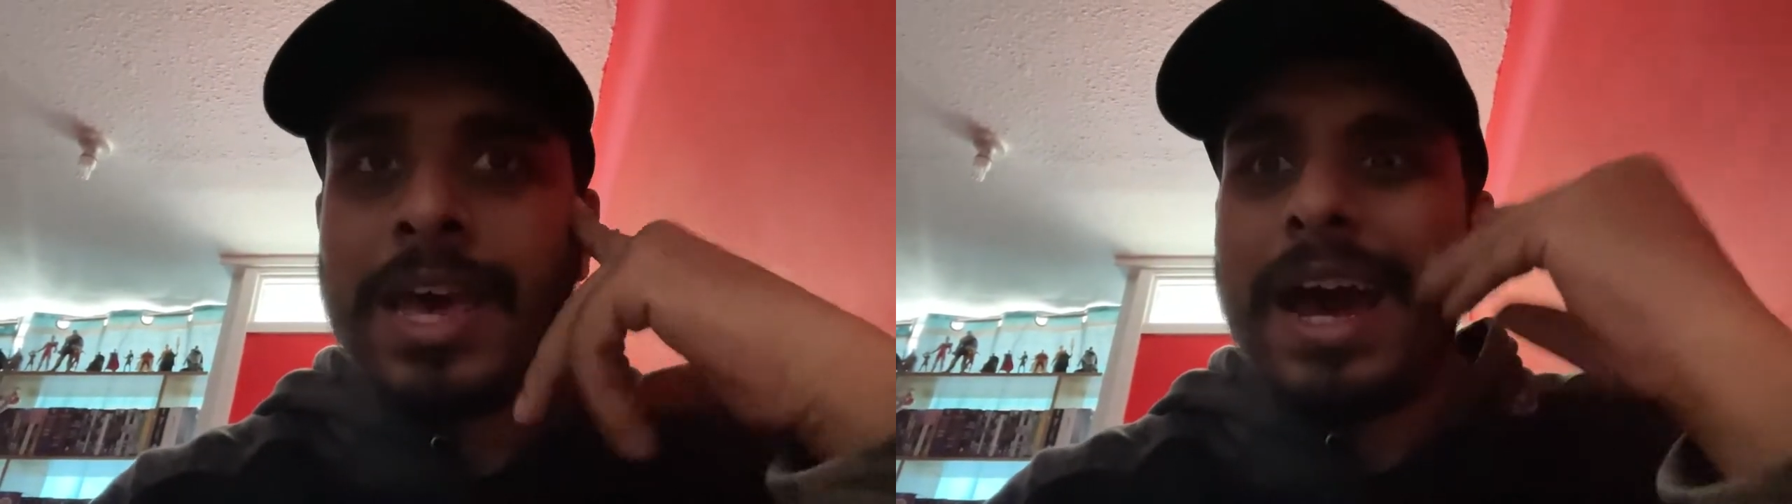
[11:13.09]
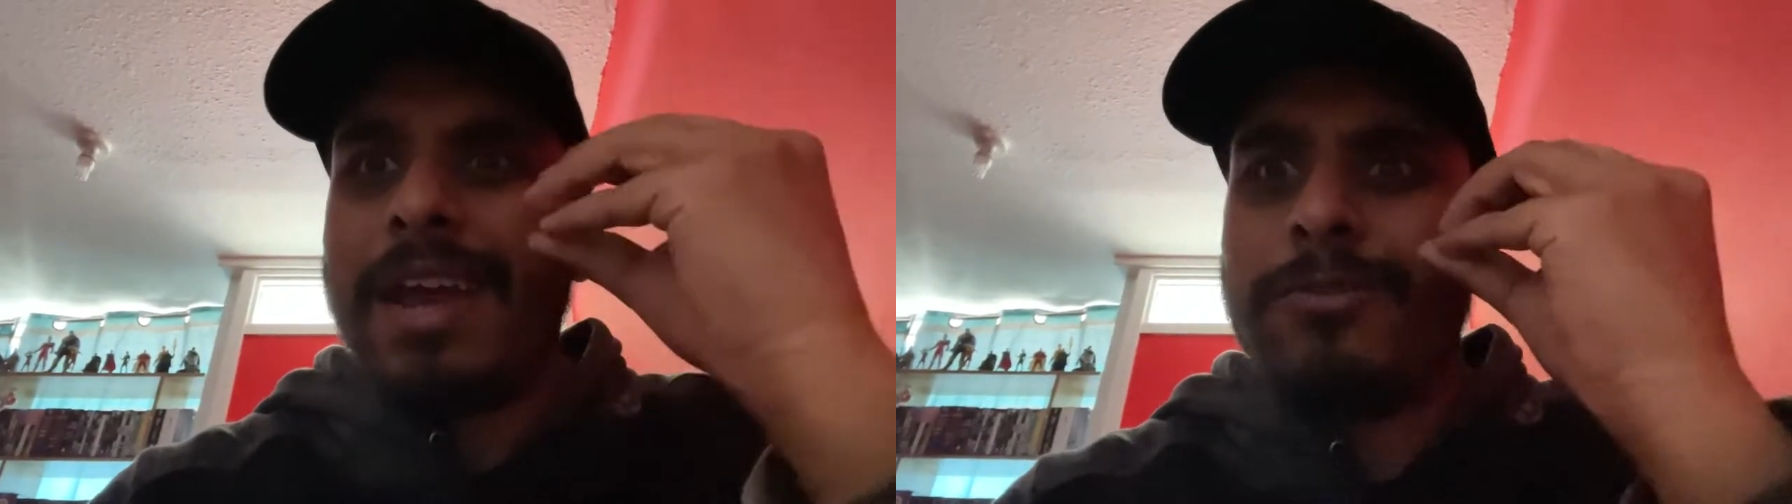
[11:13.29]

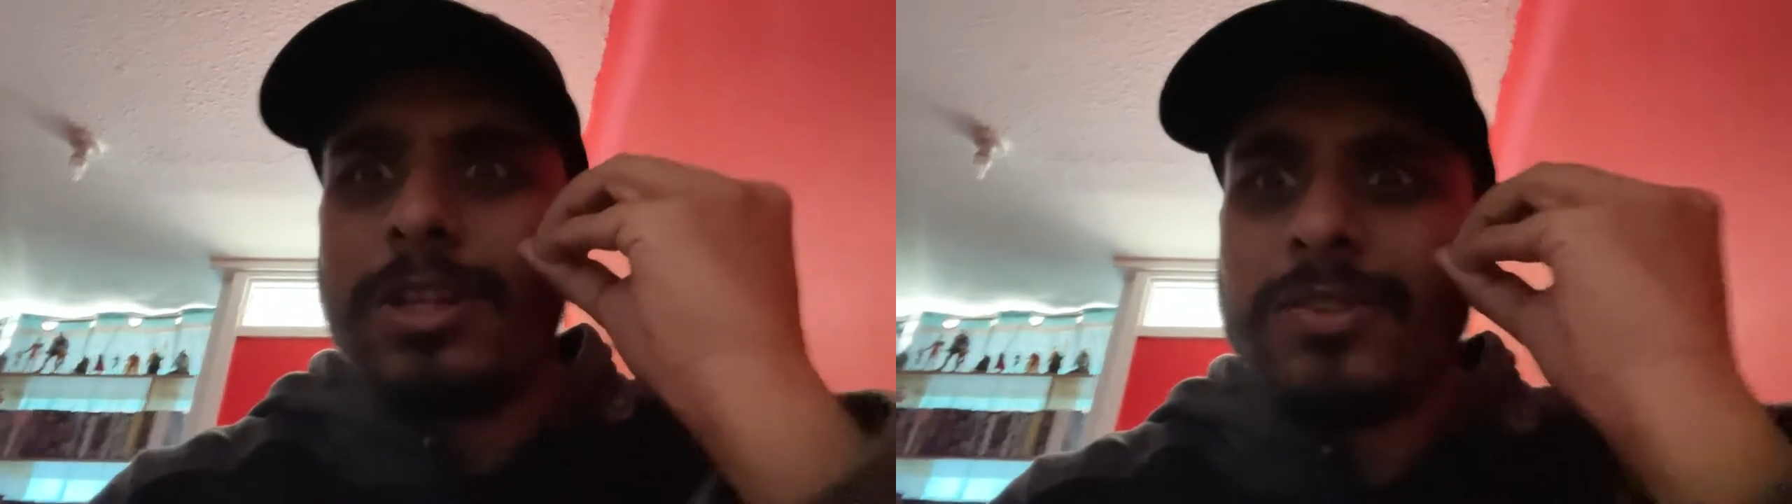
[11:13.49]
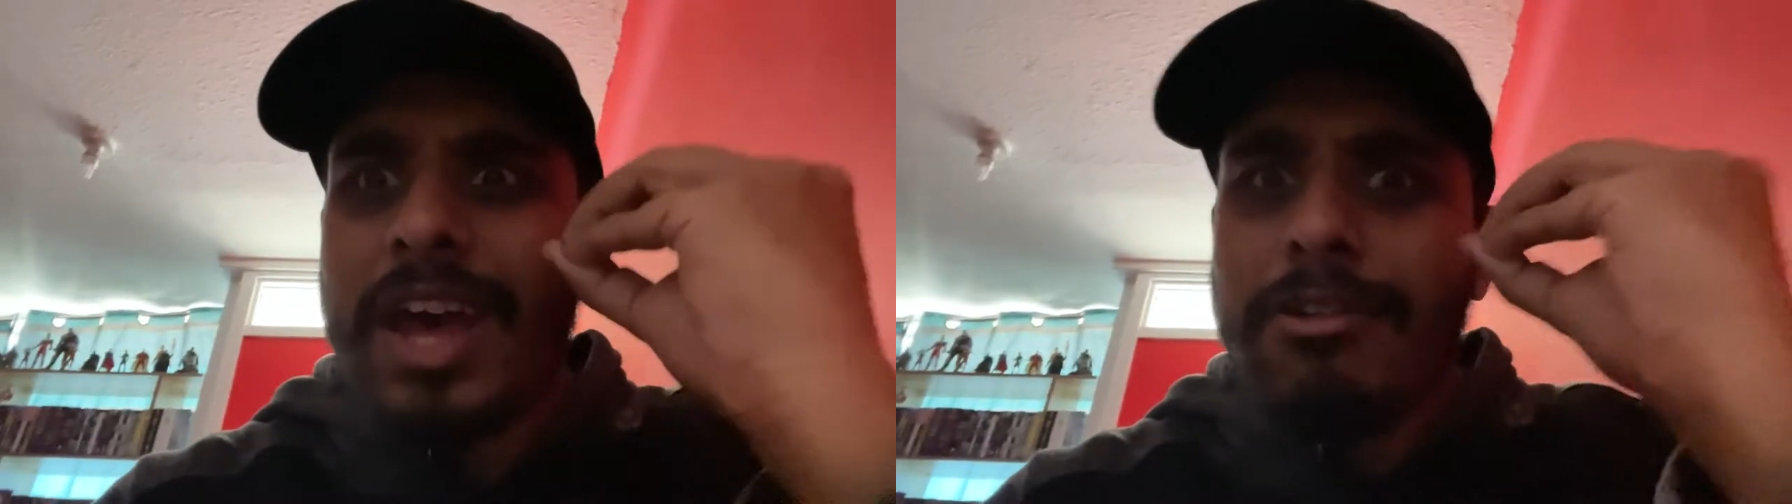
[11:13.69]
I have
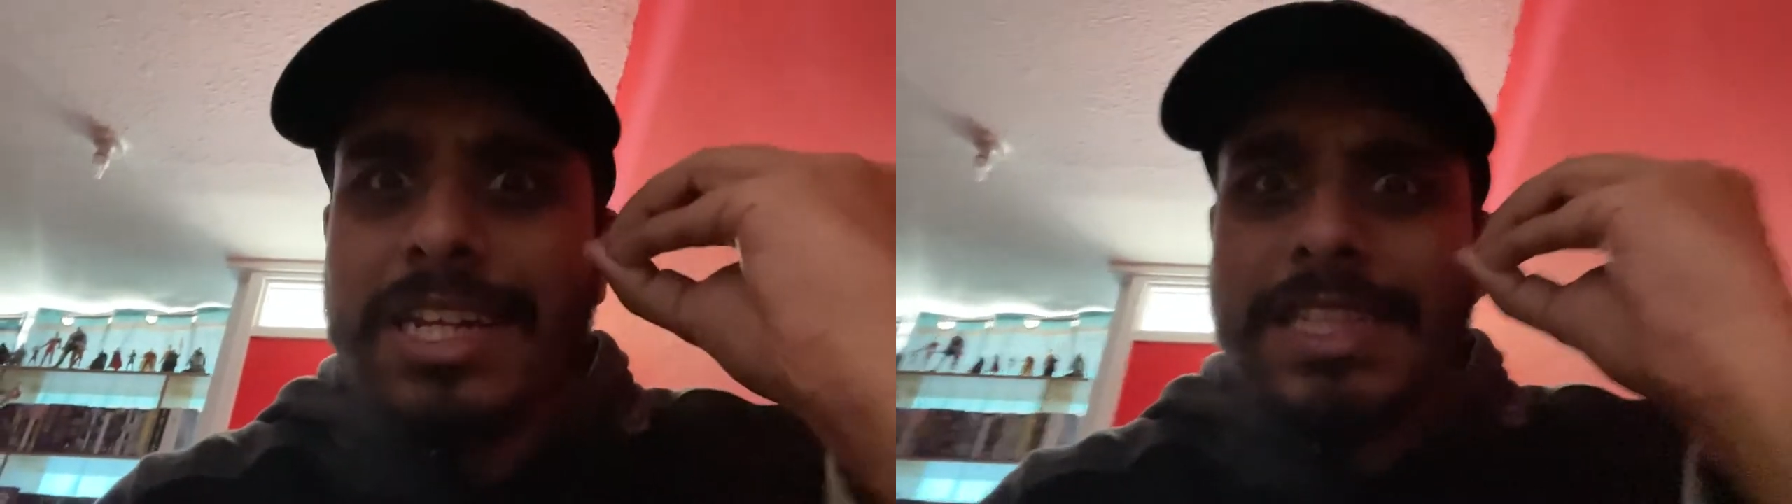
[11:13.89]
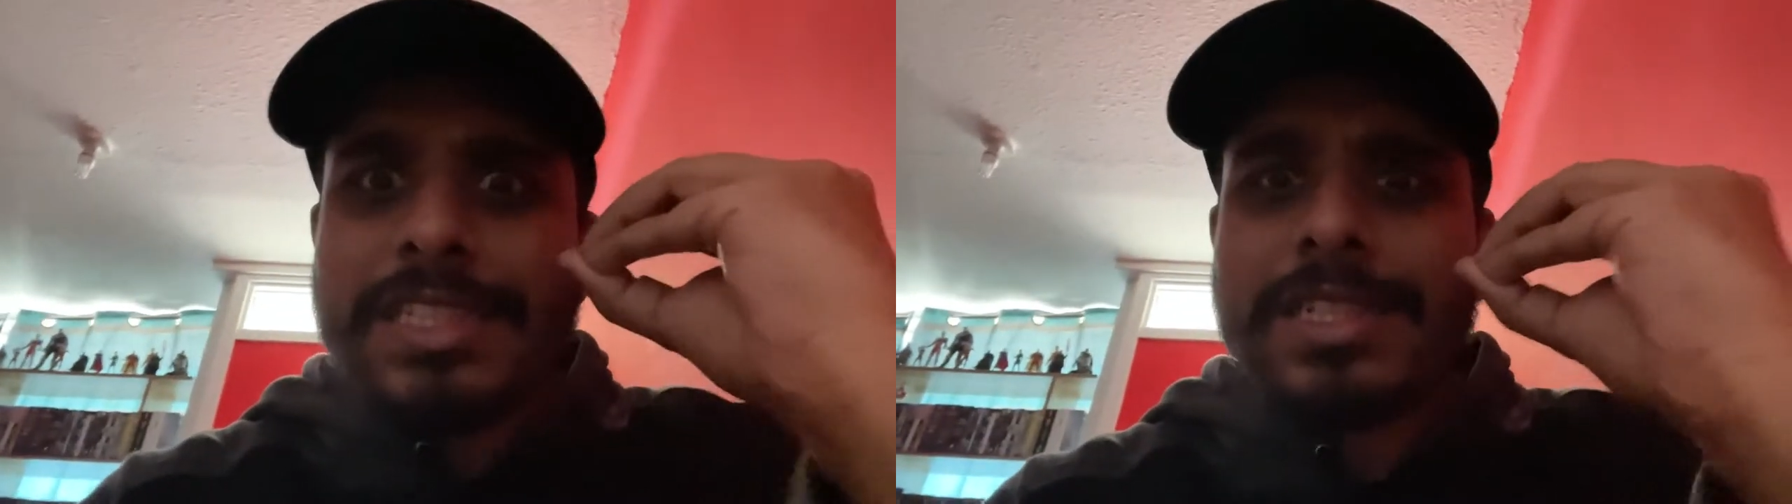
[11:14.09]
not found
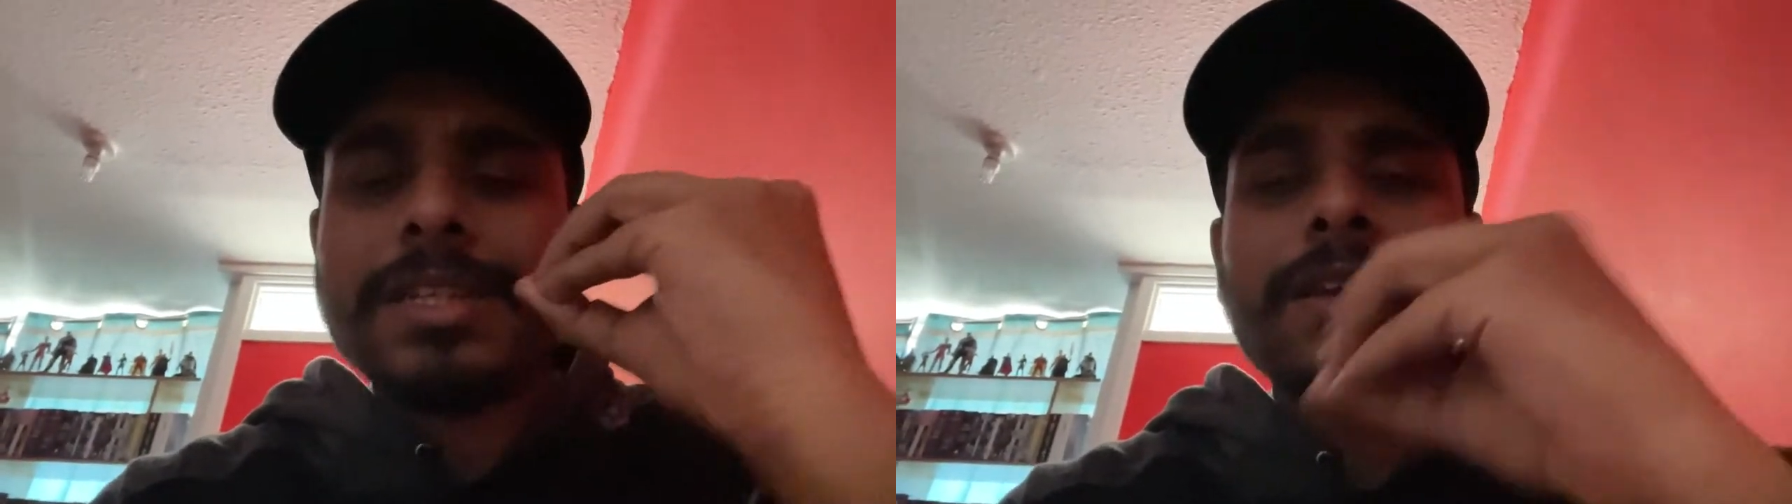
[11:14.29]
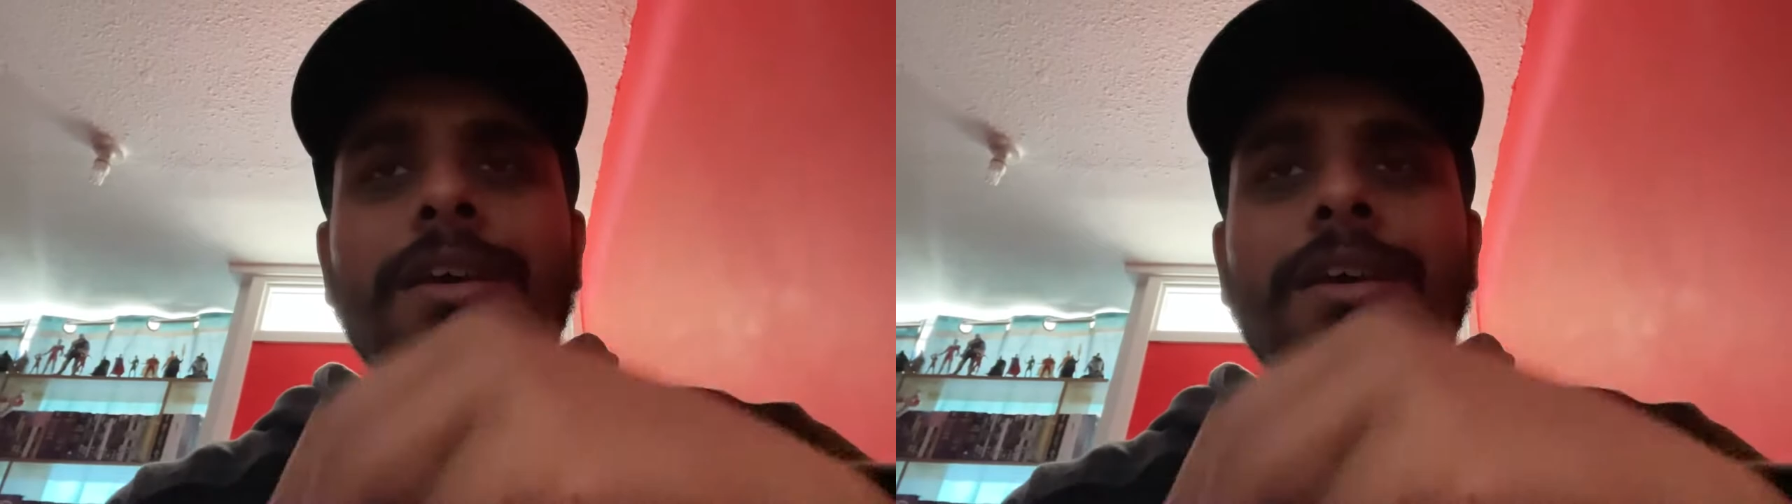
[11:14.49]
it.